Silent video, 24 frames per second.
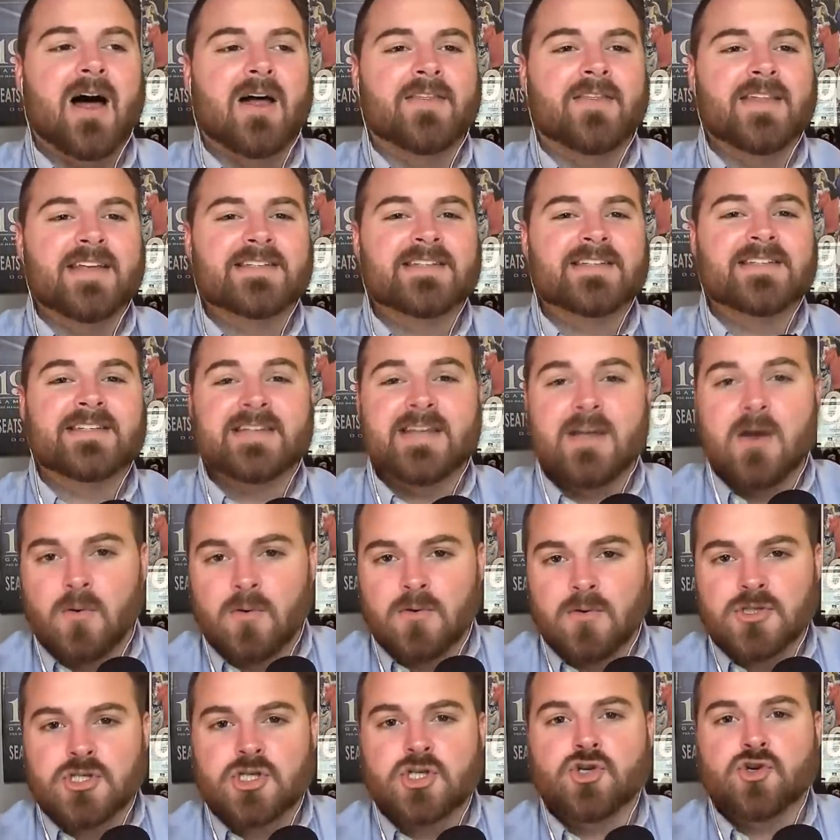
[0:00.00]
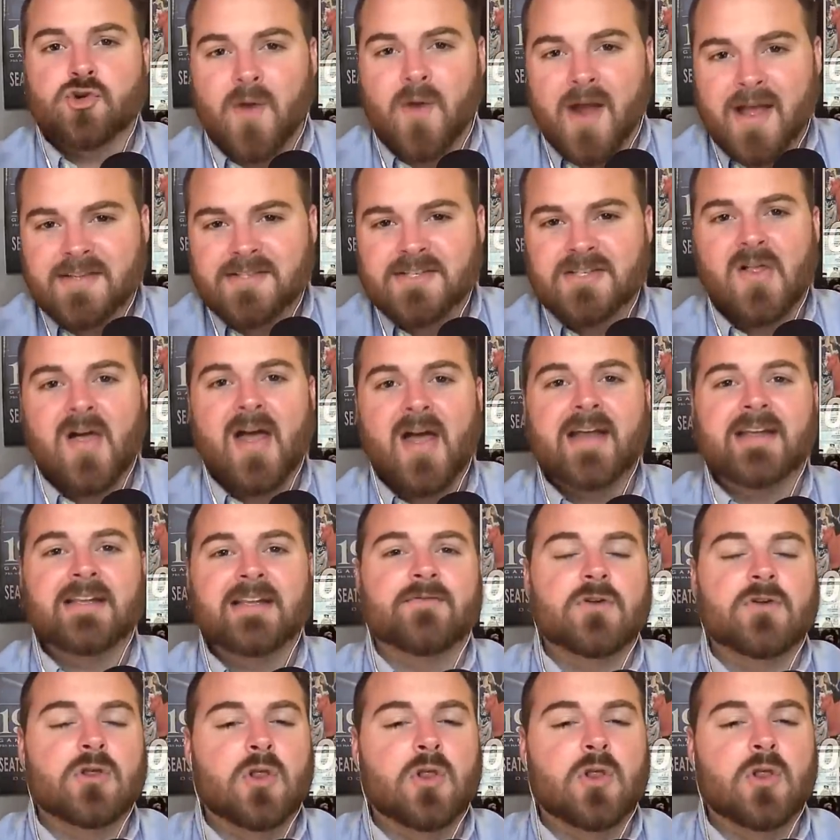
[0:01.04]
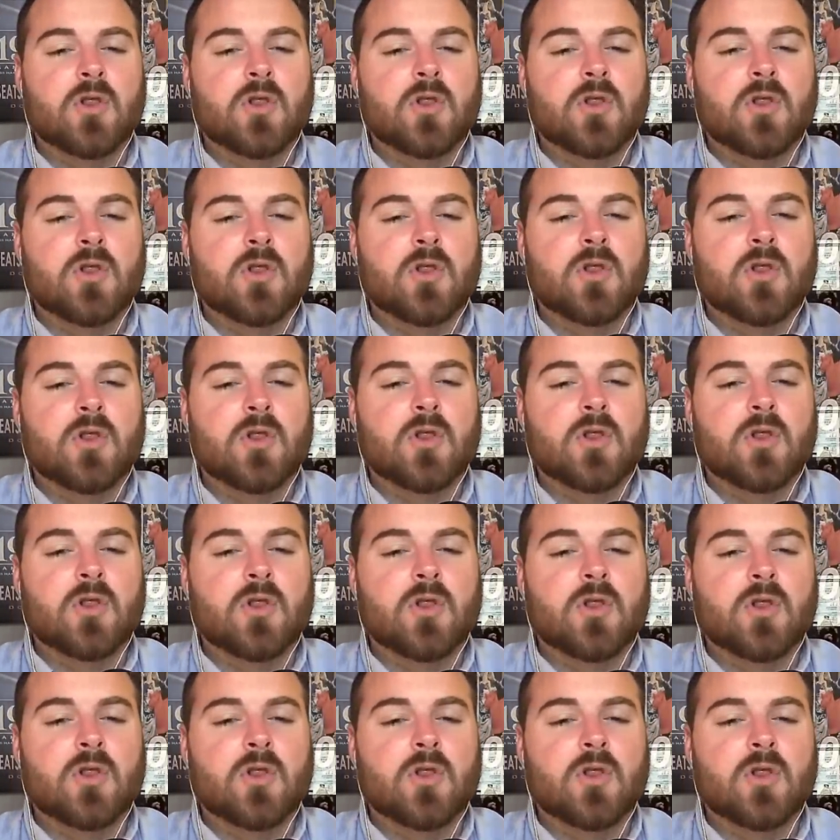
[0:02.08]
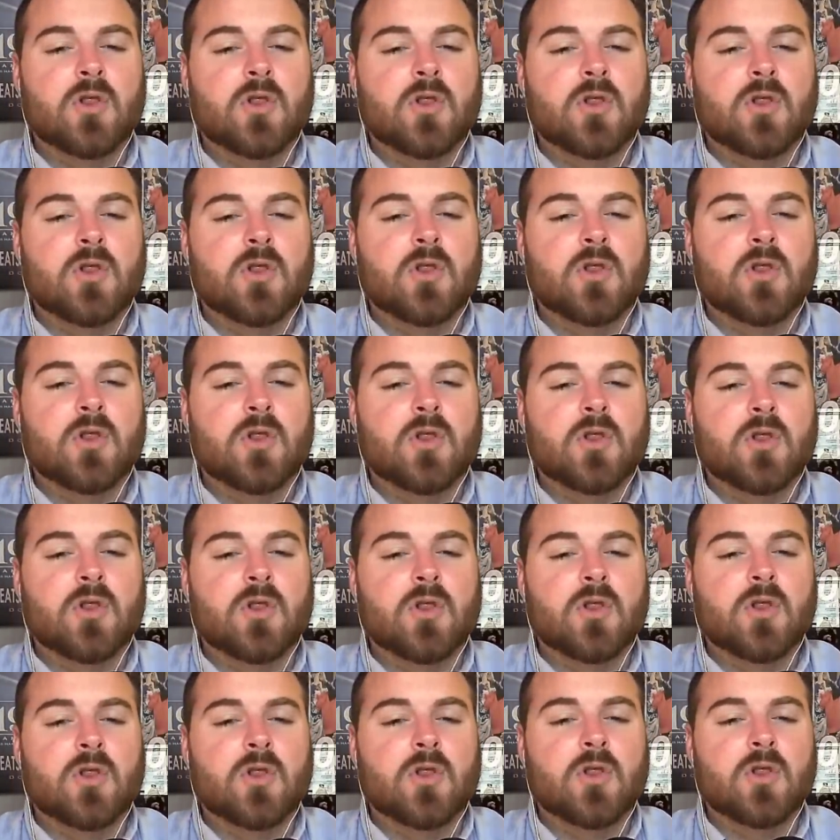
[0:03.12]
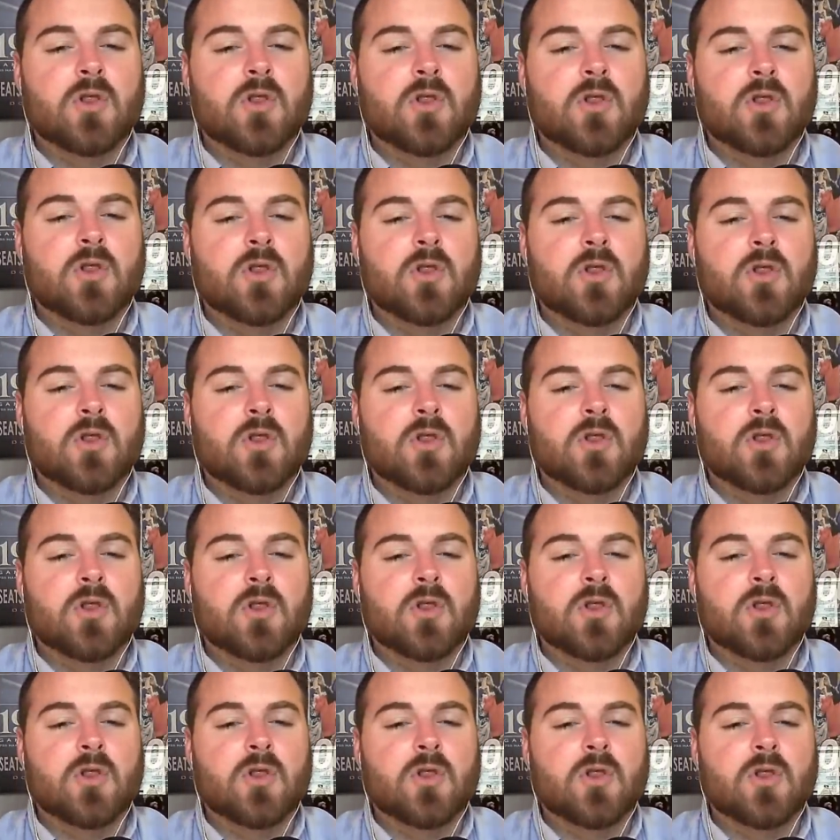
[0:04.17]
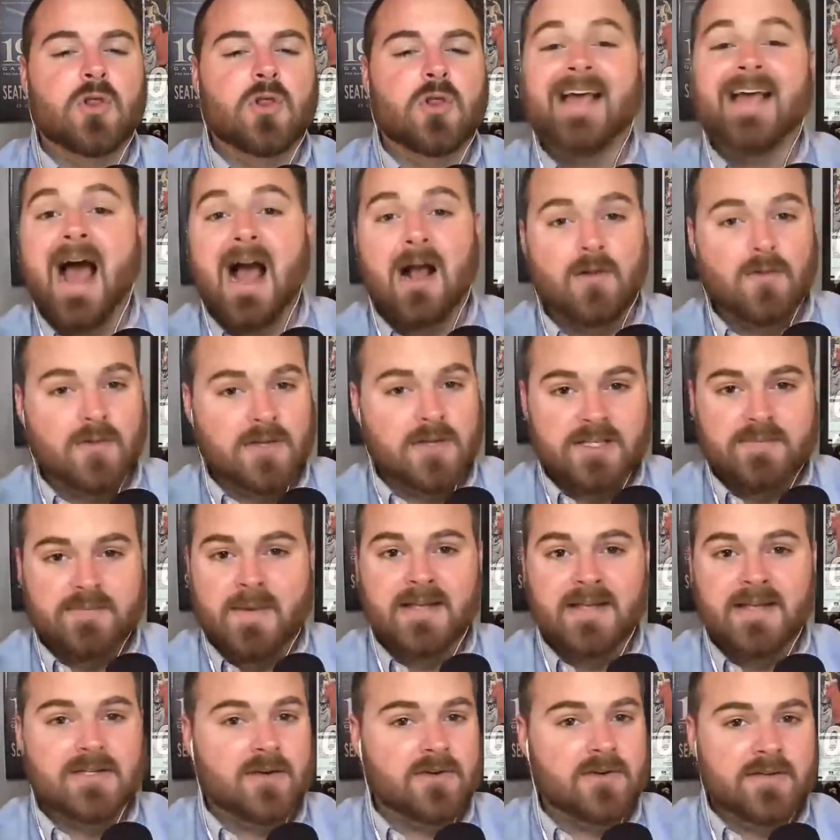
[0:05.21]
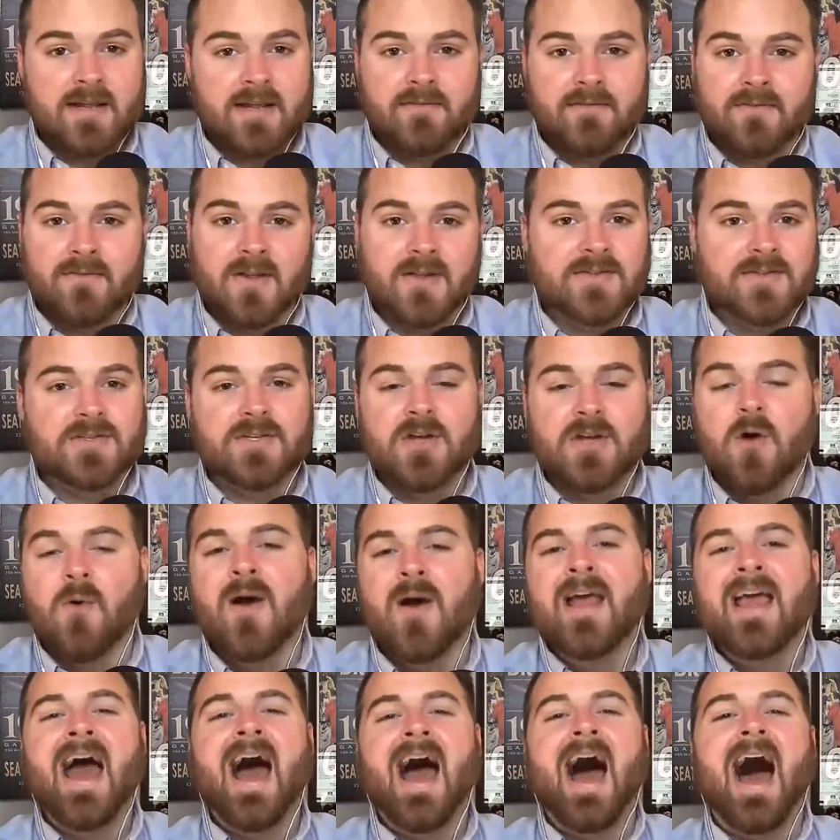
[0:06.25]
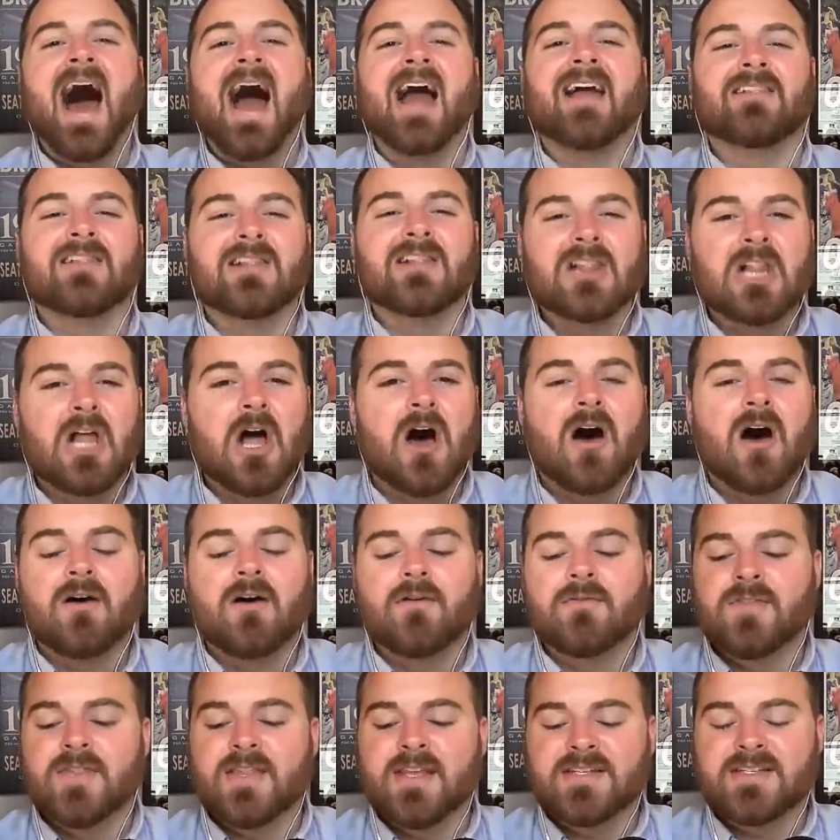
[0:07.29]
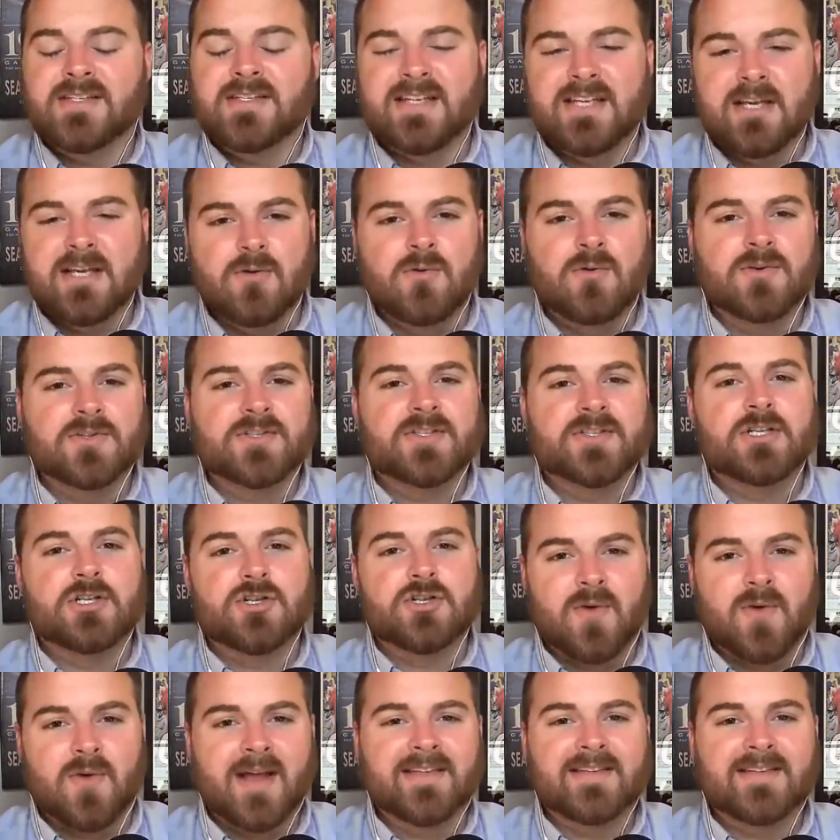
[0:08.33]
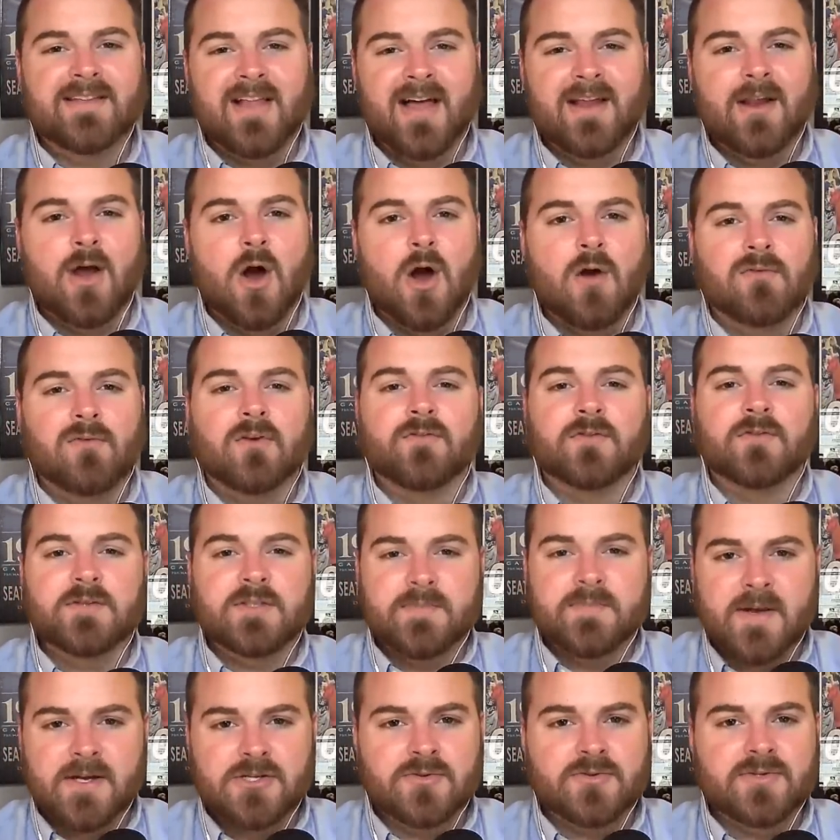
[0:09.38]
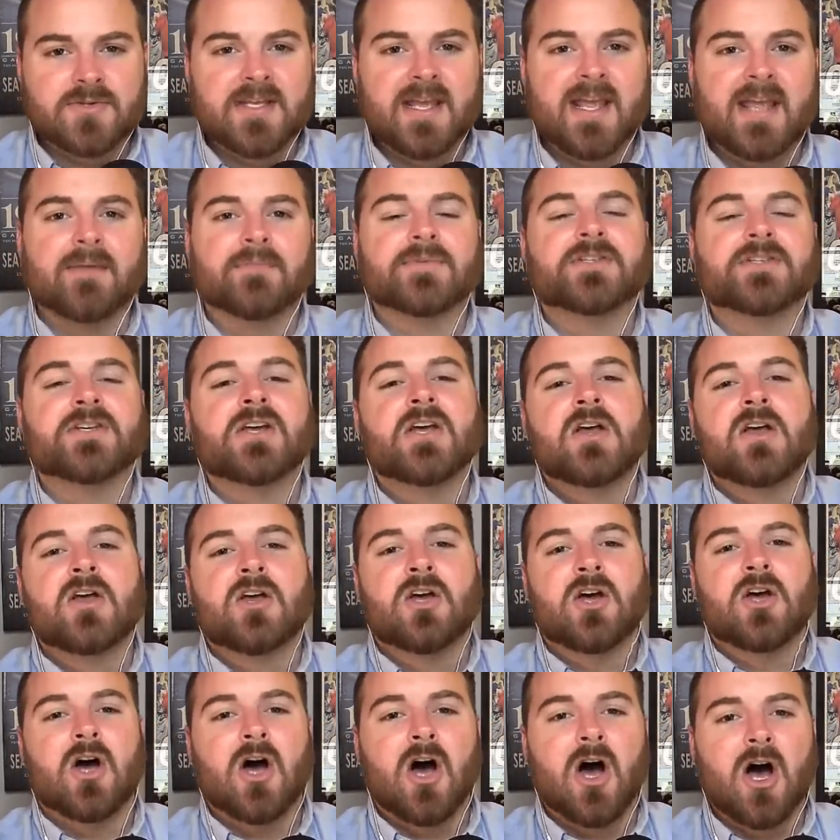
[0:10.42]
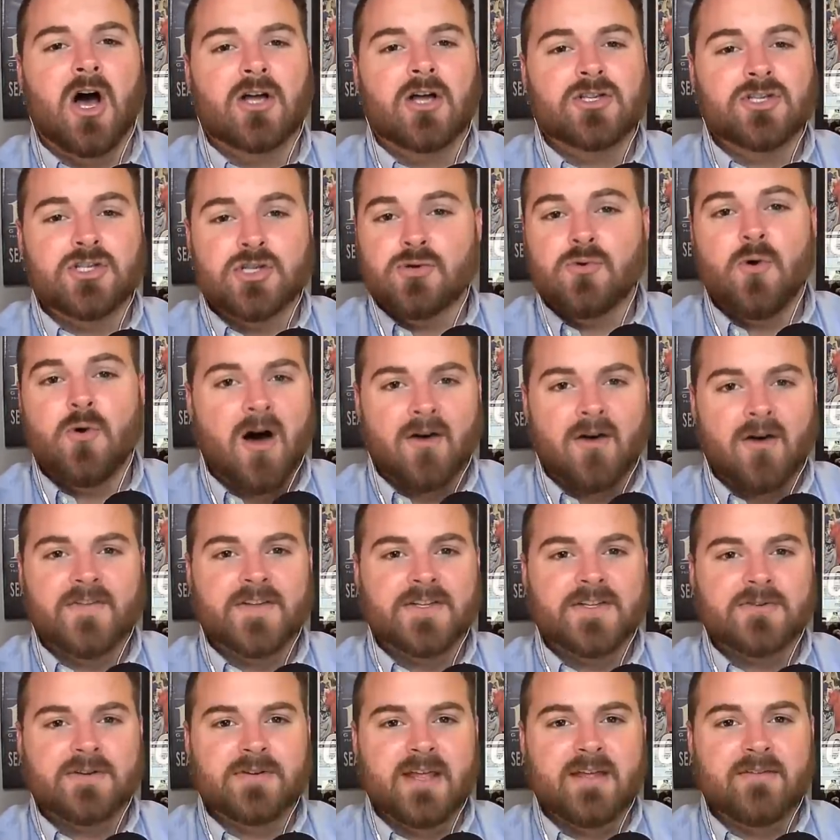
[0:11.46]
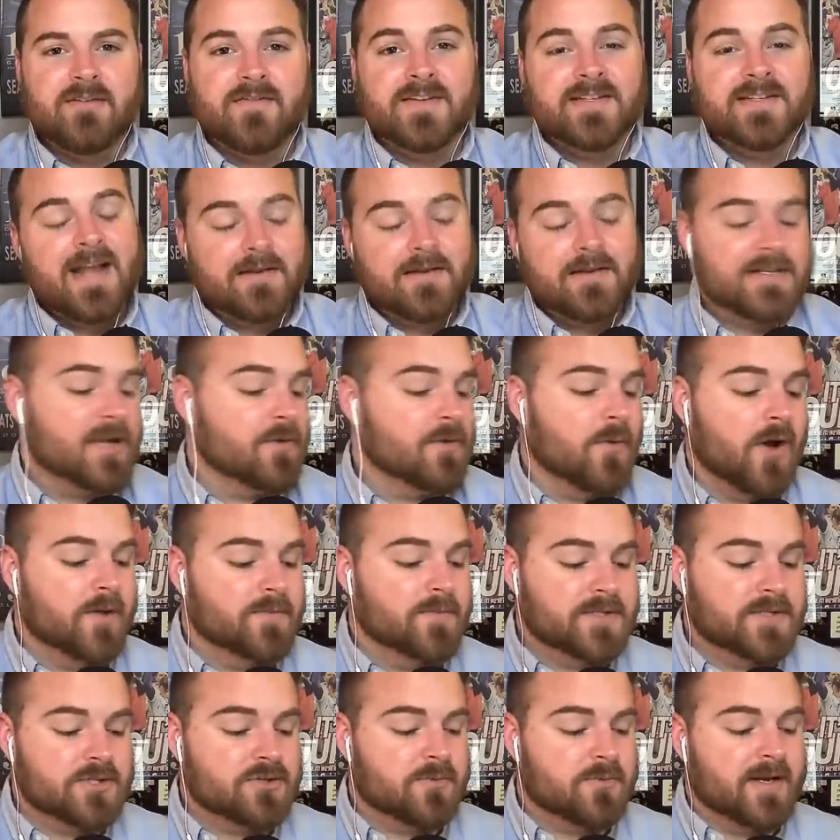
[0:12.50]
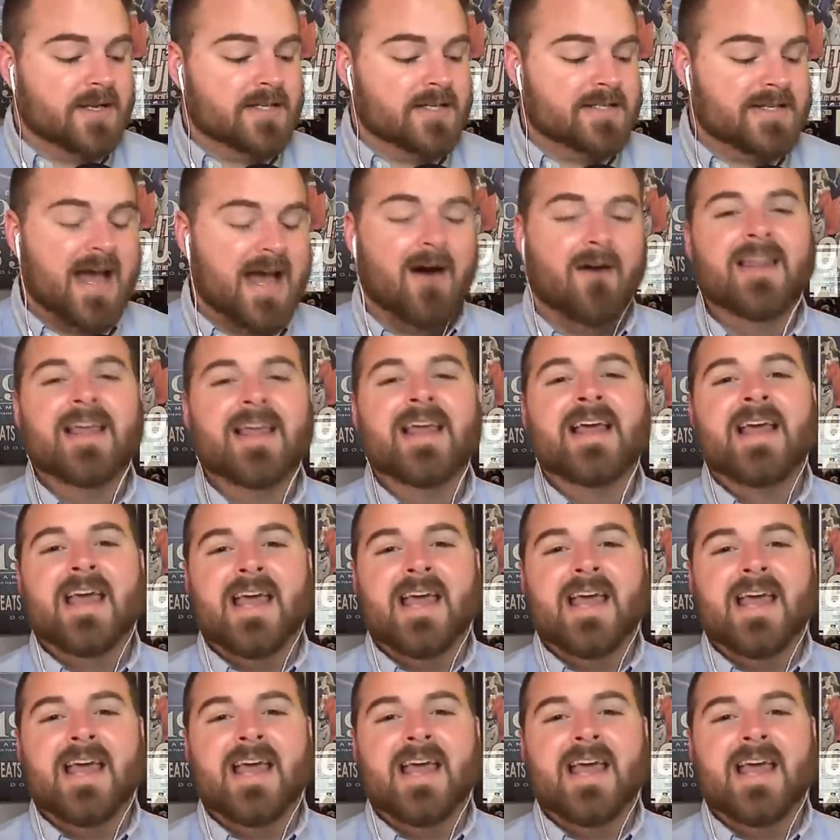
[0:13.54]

These skills translate. If you learn how to play in space on special teams, you're gonna know how to tackle in space on defense. So I love these skills that translate over from special teams to offense or defense. Now, D. Williams is a tremendous talent.